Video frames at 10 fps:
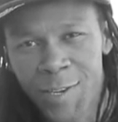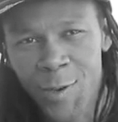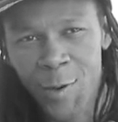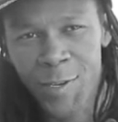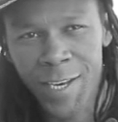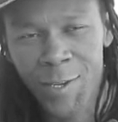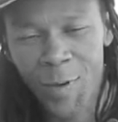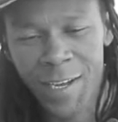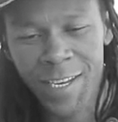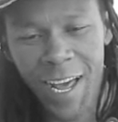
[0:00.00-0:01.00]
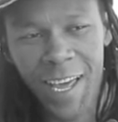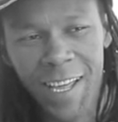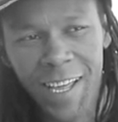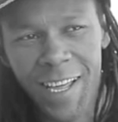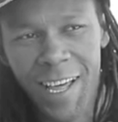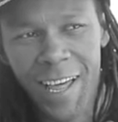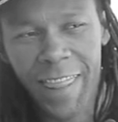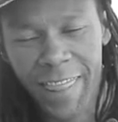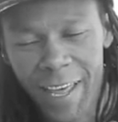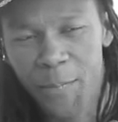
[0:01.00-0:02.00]
206 was like
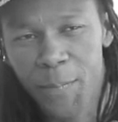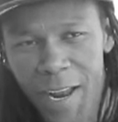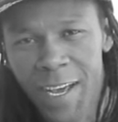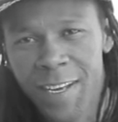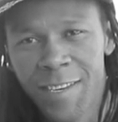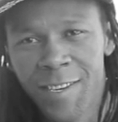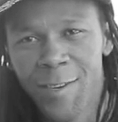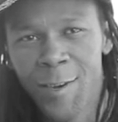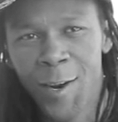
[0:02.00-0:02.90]
the place,